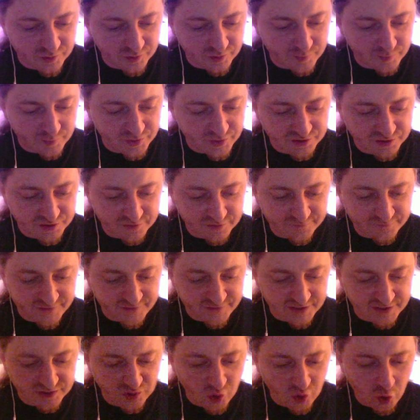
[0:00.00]
pushed her
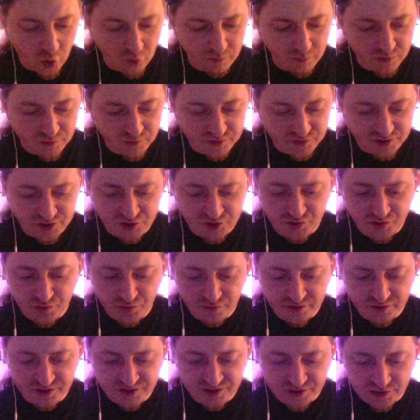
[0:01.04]
face almost to
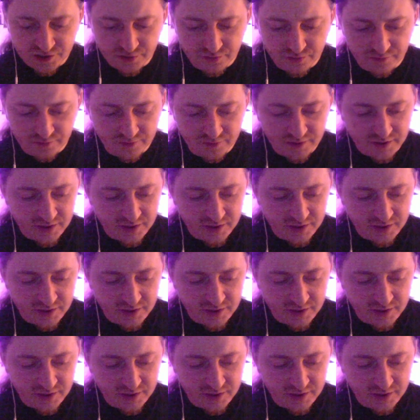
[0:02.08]
the stone